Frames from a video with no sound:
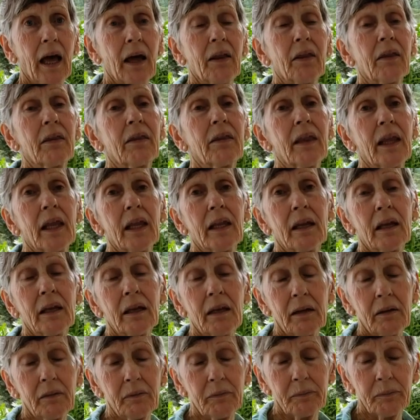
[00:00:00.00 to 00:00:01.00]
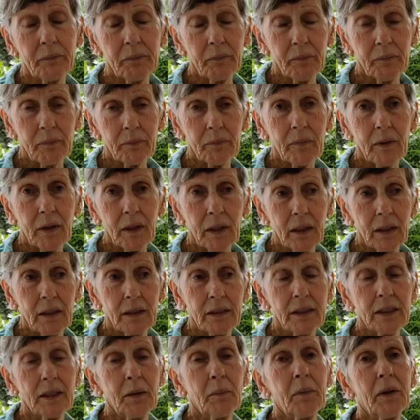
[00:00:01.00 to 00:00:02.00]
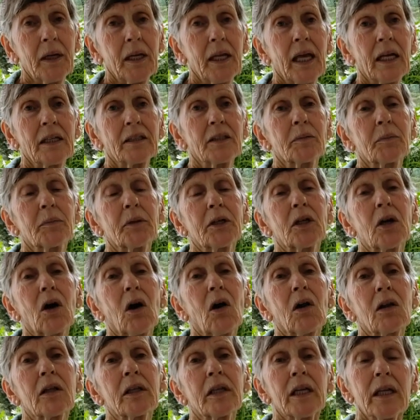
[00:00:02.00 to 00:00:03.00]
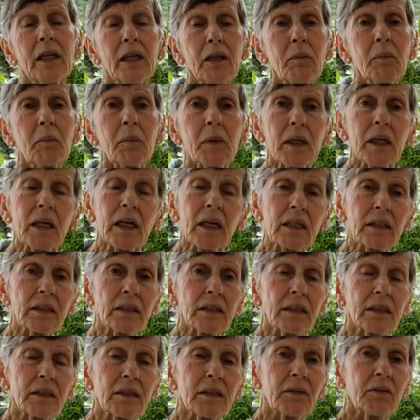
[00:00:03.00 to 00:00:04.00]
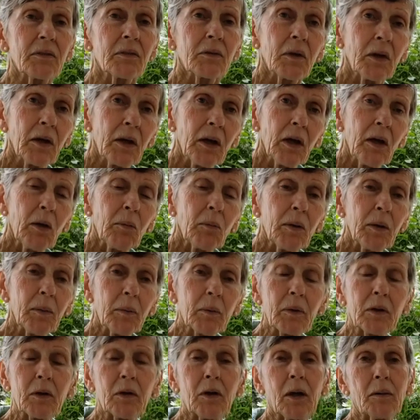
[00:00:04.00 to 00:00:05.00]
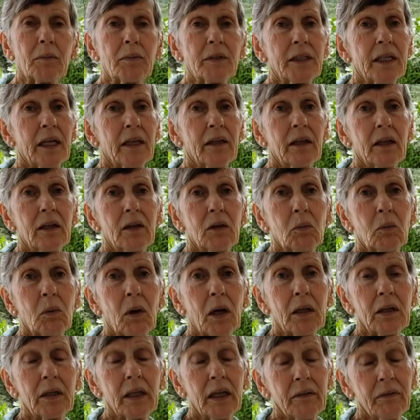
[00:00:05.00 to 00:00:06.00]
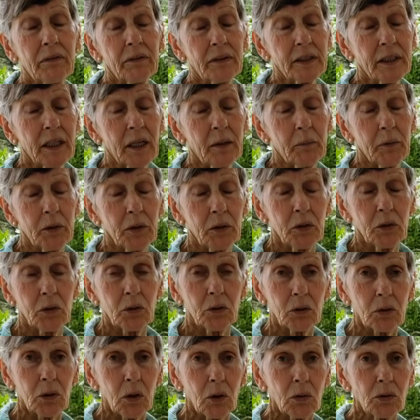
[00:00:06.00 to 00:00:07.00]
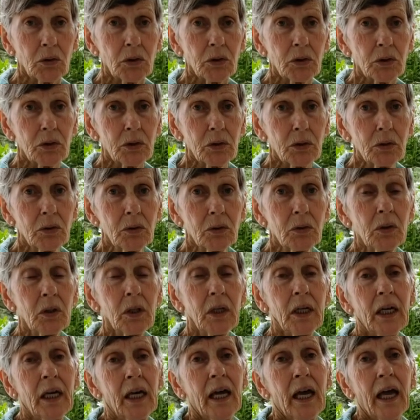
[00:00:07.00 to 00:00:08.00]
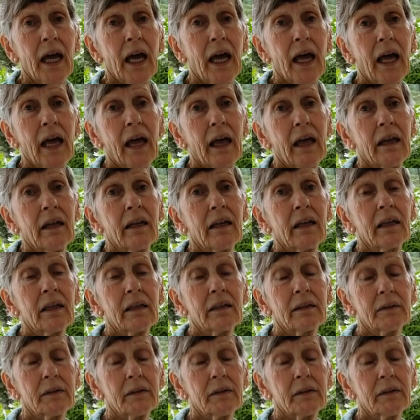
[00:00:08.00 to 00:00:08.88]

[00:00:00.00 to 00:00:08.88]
Then somebody has to be called in because people are upset that the wildlife is coming too close to you, and